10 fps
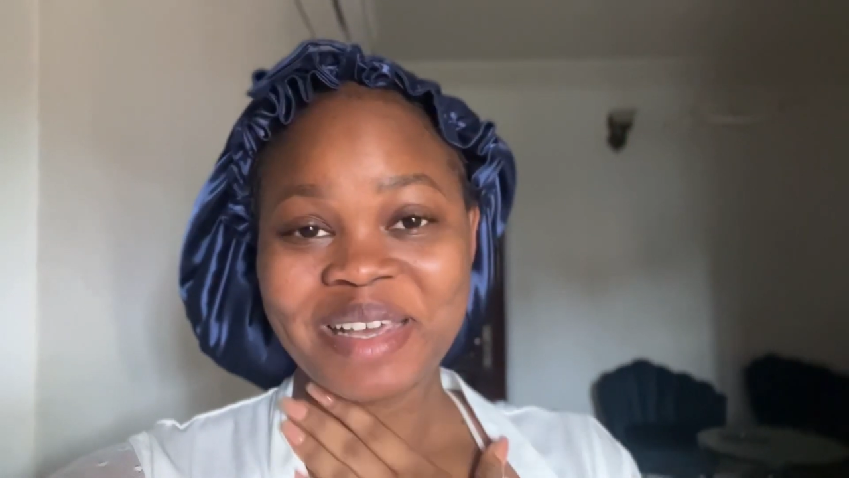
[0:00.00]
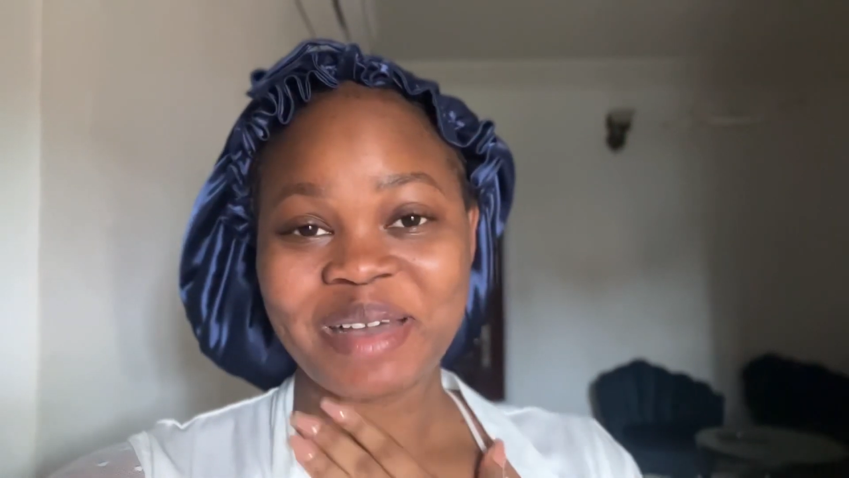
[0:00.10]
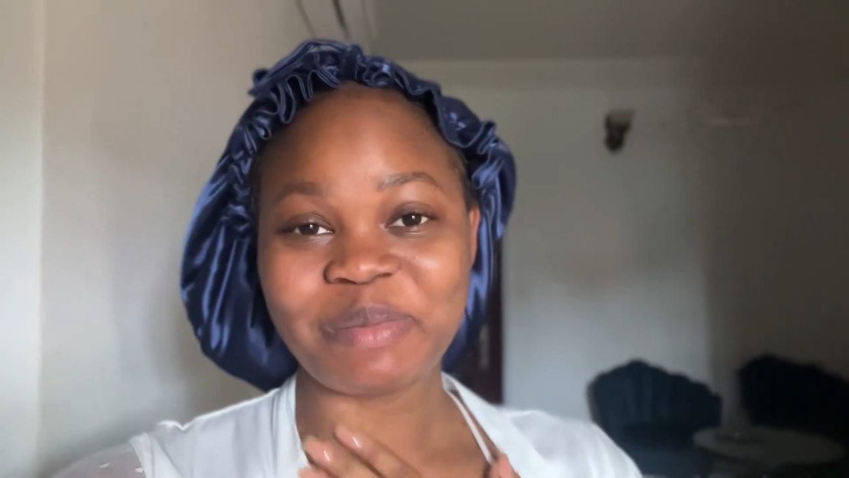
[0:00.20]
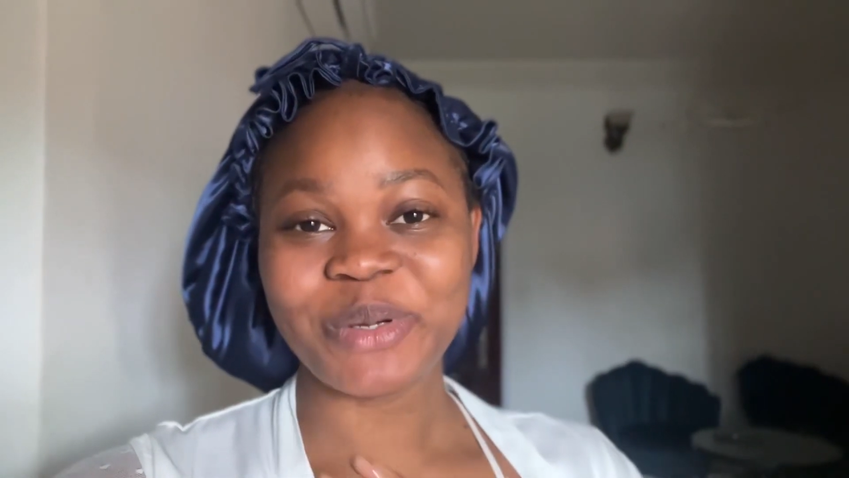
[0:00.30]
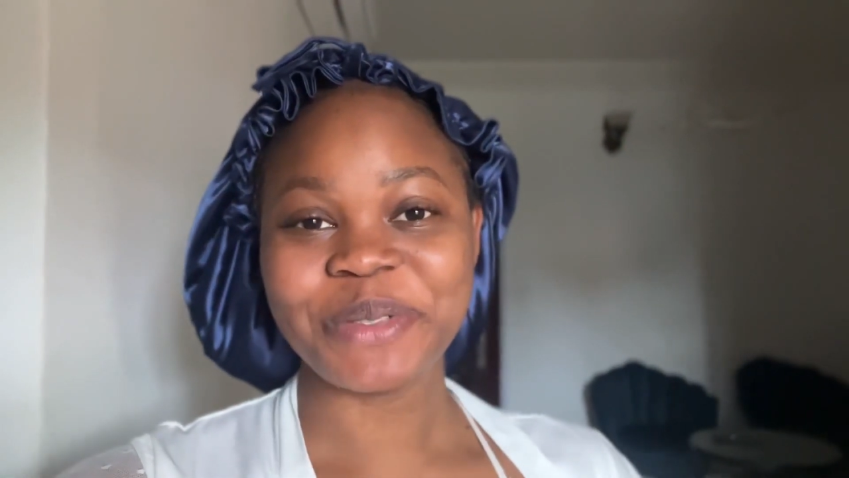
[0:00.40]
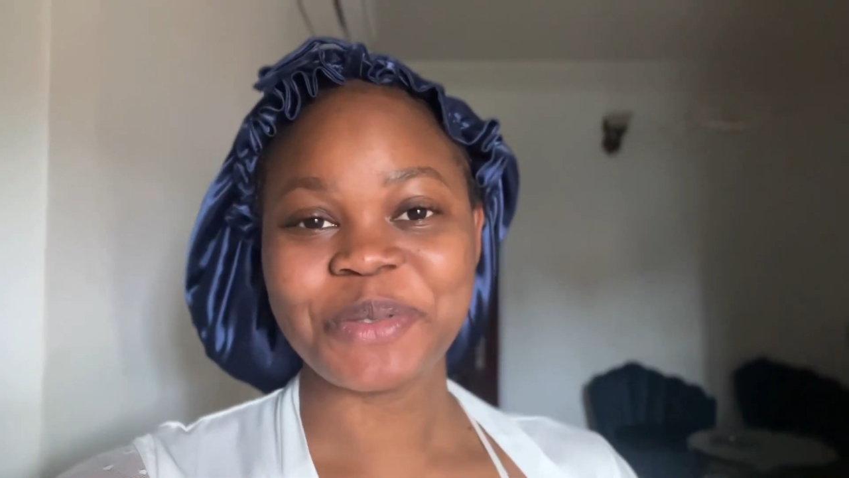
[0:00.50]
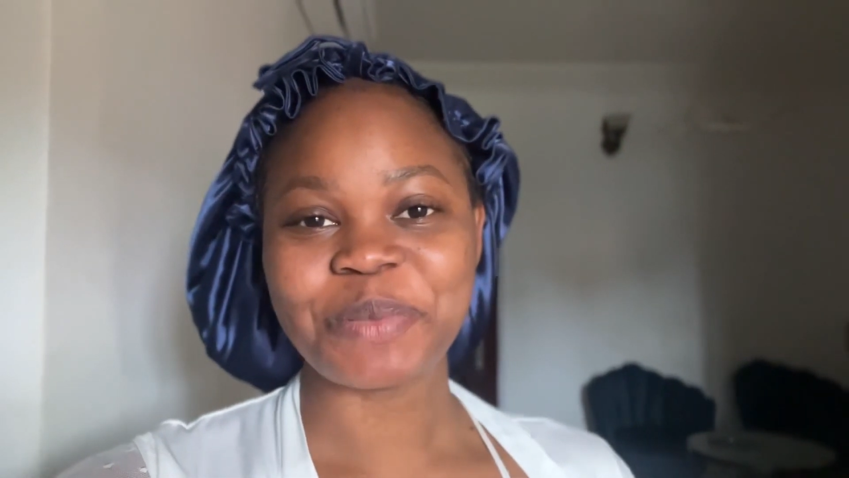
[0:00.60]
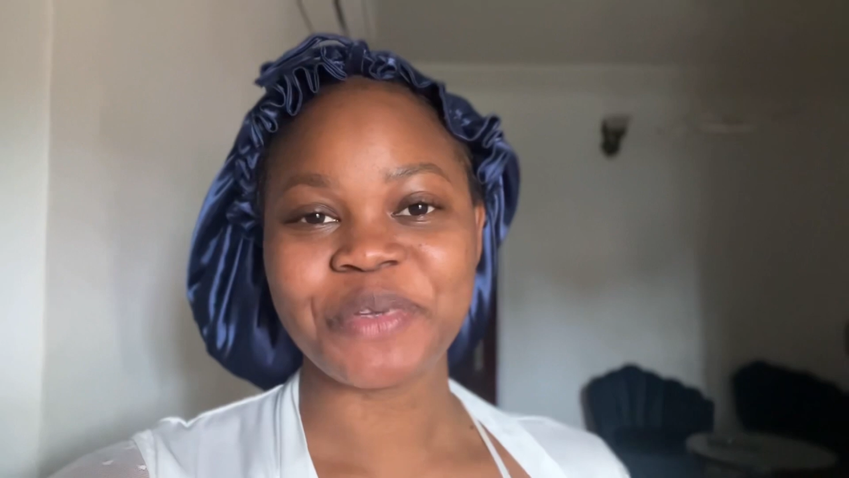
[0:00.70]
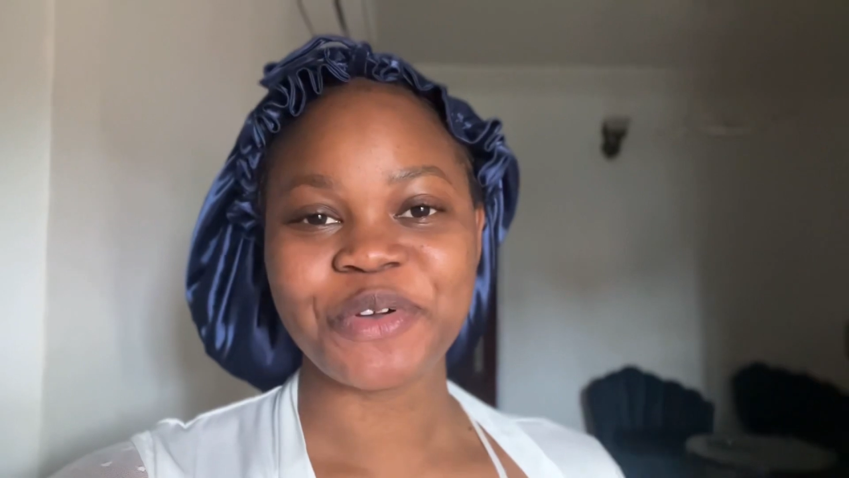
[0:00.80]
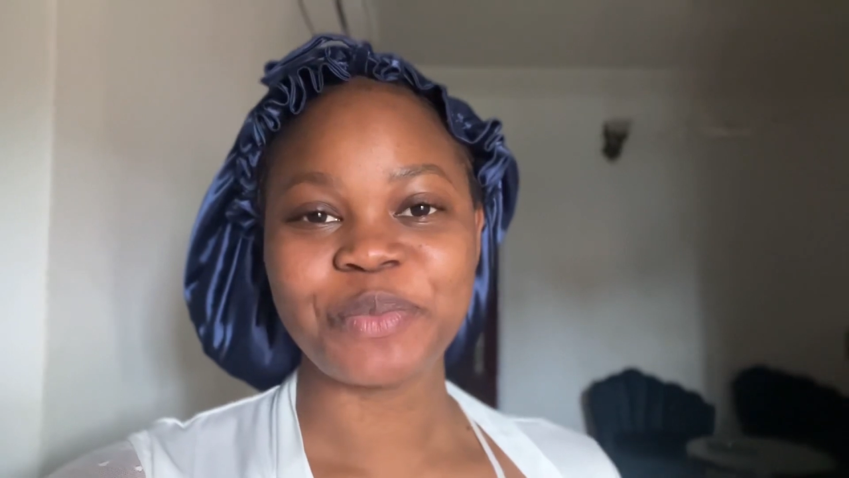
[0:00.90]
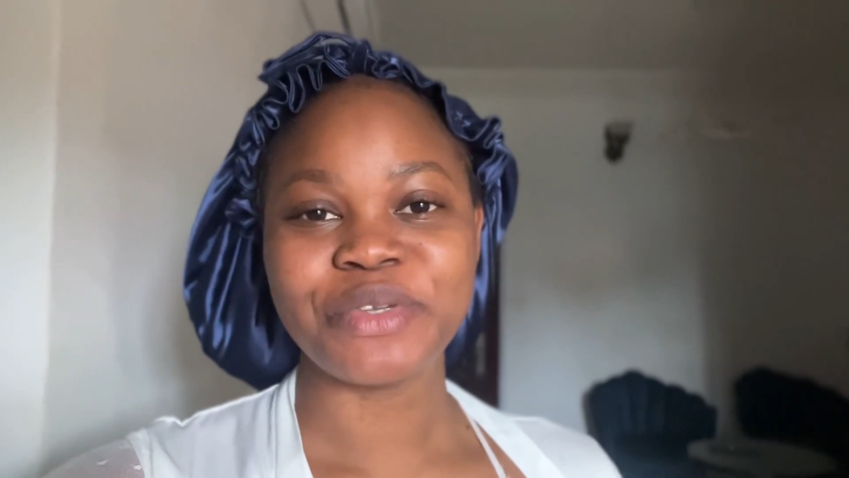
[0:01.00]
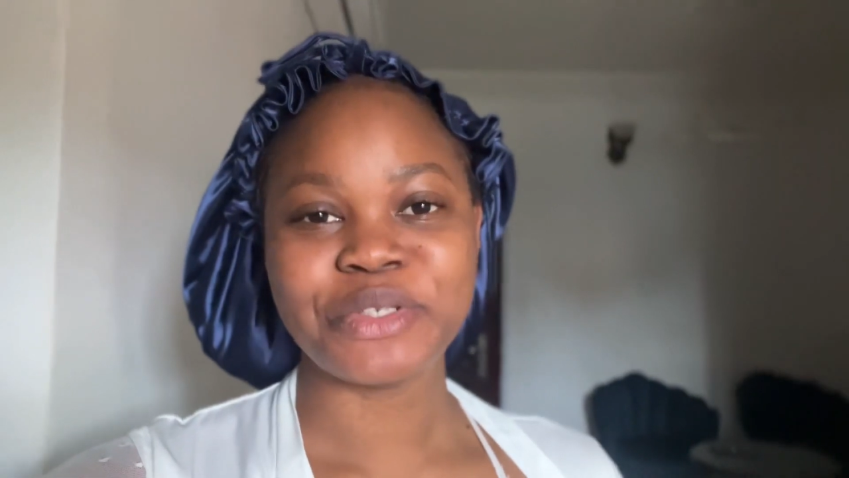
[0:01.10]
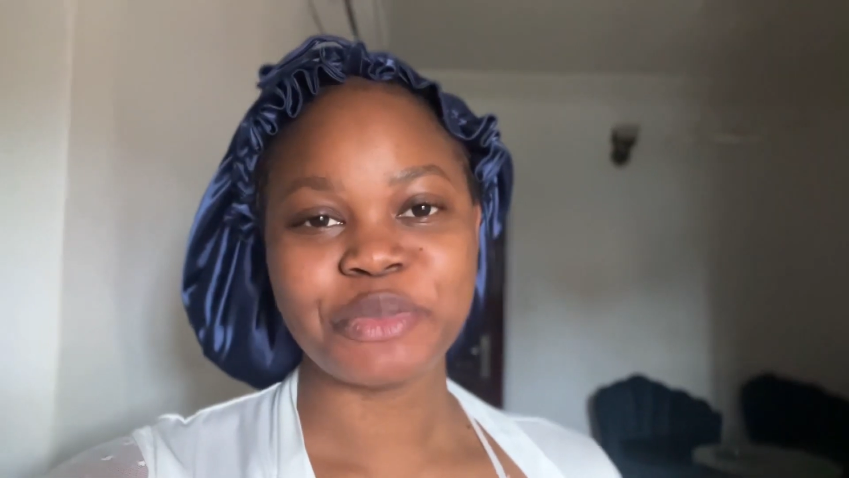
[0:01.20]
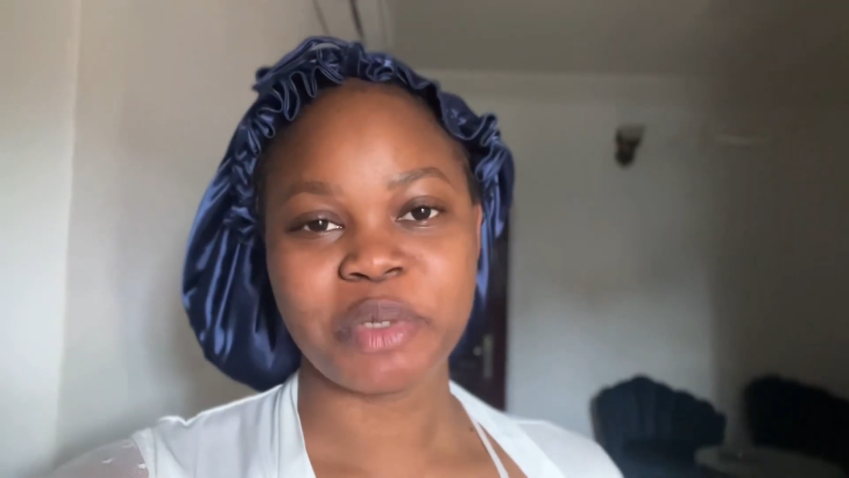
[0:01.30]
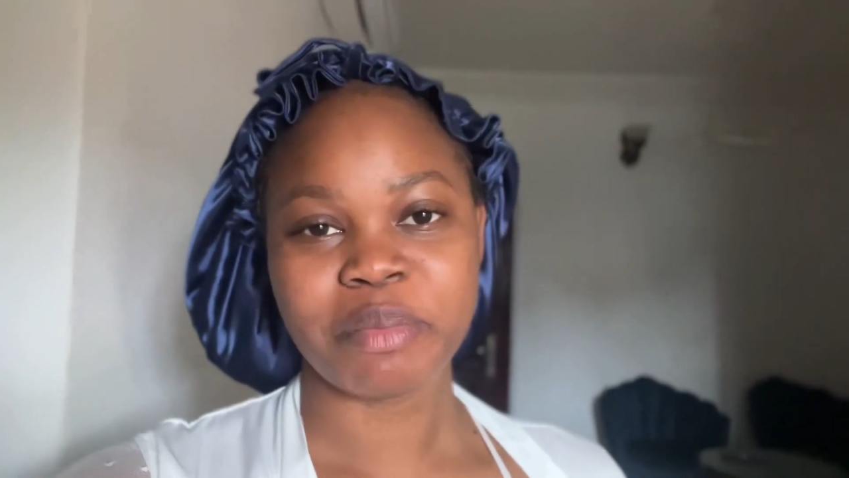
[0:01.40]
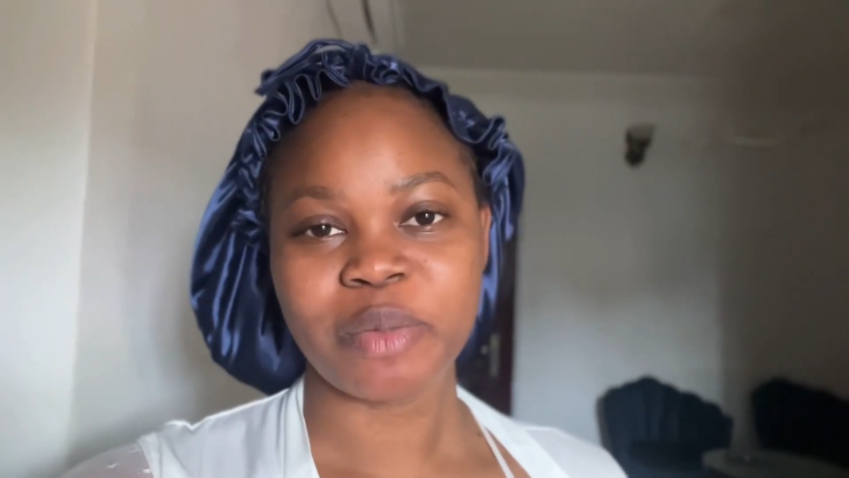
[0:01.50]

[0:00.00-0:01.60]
i'm going to pick up a newspaper